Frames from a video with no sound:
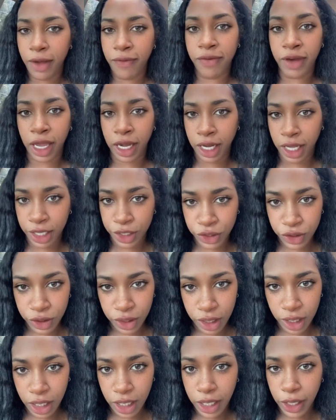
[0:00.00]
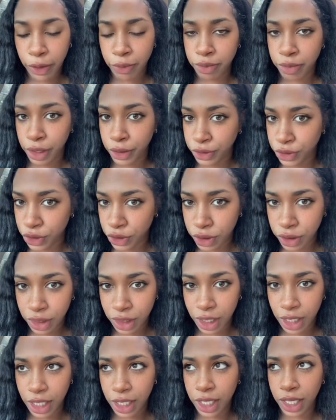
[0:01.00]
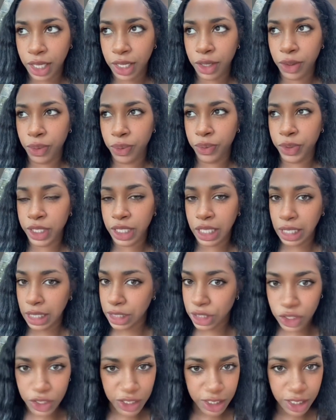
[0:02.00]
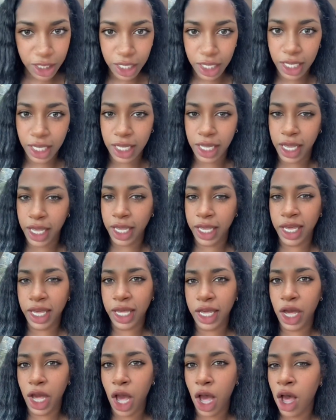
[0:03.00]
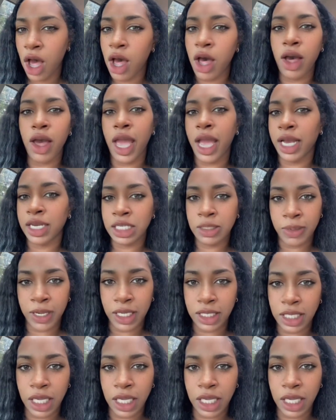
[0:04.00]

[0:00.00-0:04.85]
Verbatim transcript: financially, emotionally, religiously like all aspects.